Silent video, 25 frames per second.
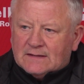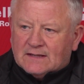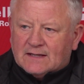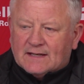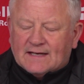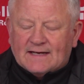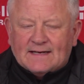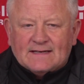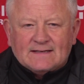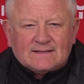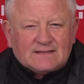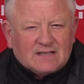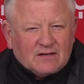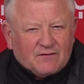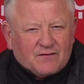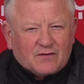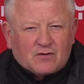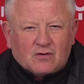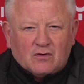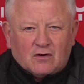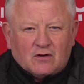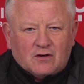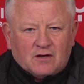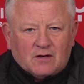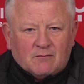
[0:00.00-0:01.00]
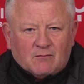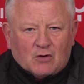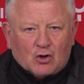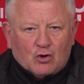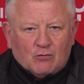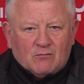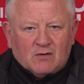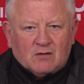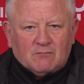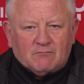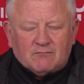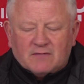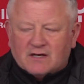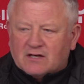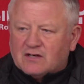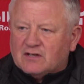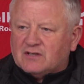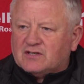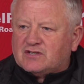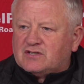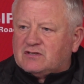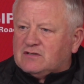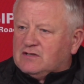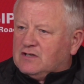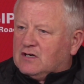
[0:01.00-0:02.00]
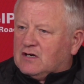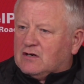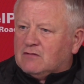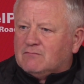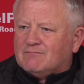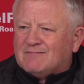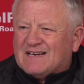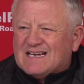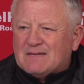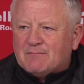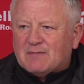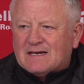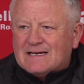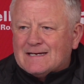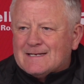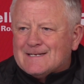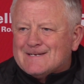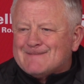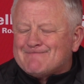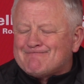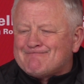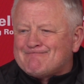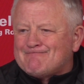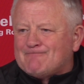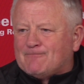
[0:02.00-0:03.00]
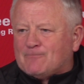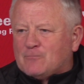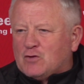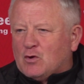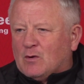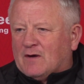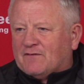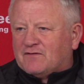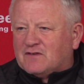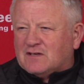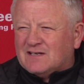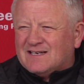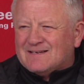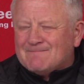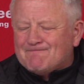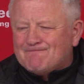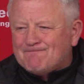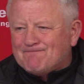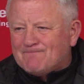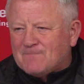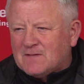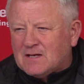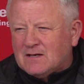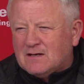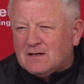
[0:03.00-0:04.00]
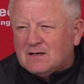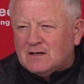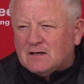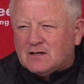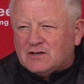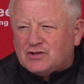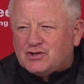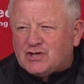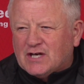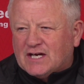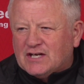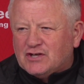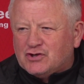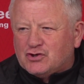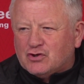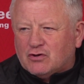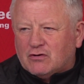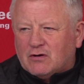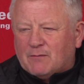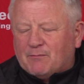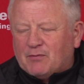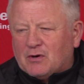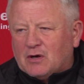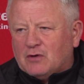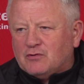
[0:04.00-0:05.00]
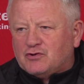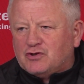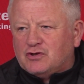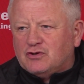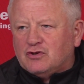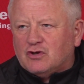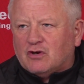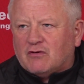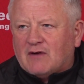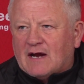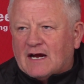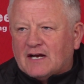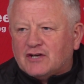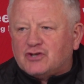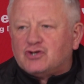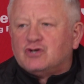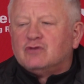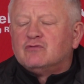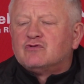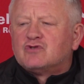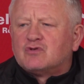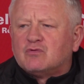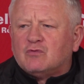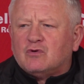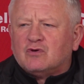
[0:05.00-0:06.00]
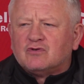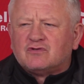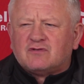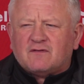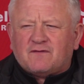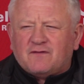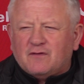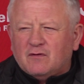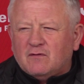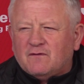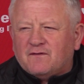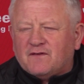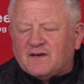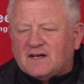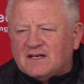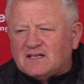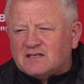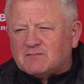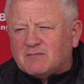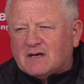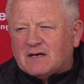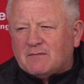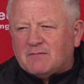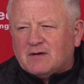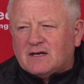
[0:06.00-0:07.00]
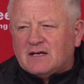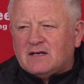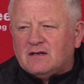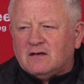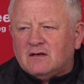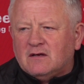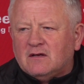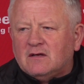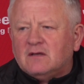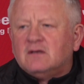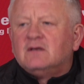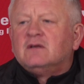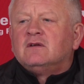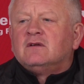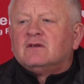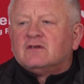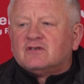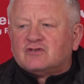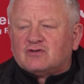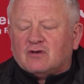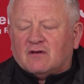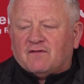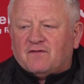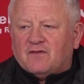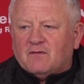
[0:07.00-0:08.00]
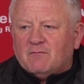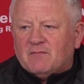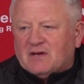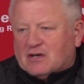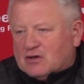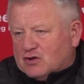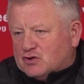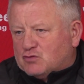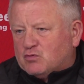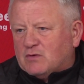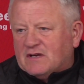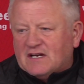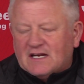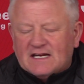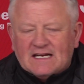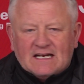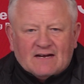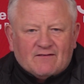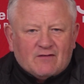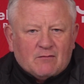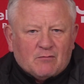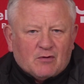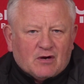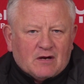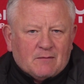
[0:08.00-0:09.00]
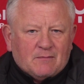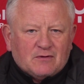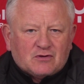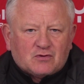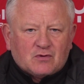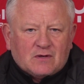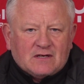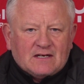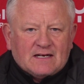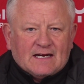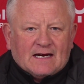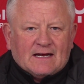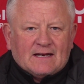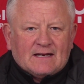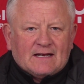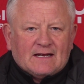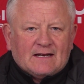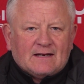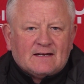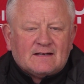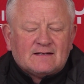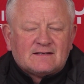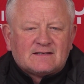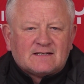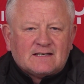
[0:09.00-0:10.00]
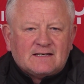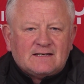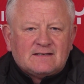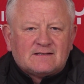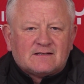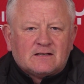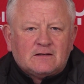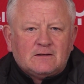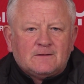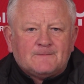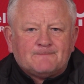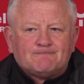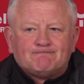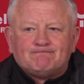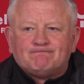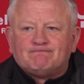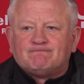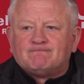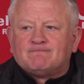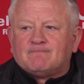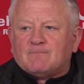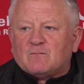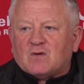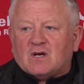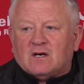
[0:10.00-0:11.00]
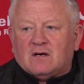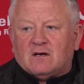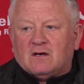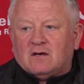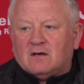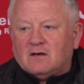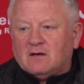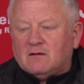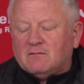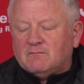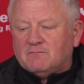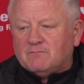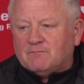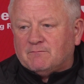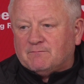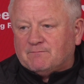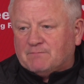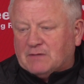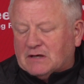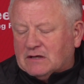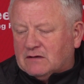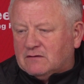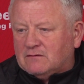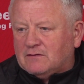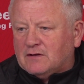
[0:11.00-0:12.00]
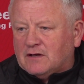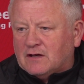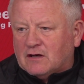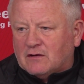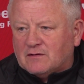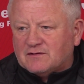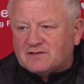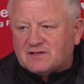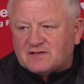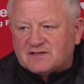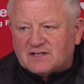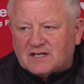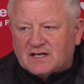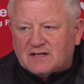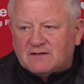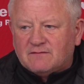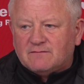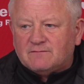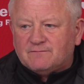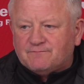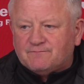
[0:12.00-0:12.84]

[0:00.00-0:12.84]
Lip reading: It is difficult at the moment because you know maybe you have to change your approach and your attitude towards a few things, maybe soften, because we need everybody between now and the end of the season. But, you know, as I said,